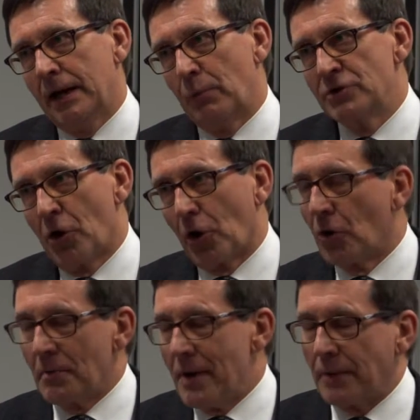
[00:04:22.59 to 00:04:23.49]
we're not
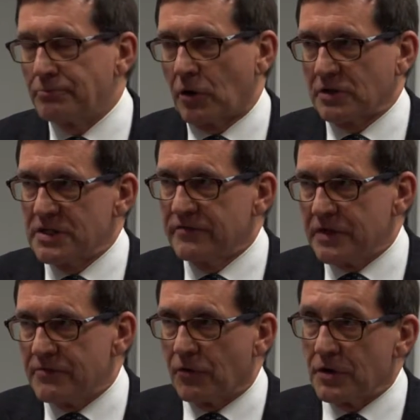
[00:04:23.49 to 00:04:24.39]
on about
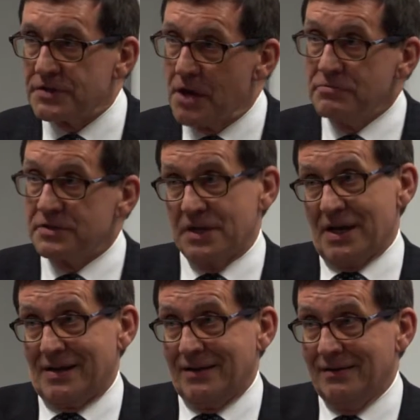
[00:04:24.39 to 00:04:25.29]
productivity for its own sake.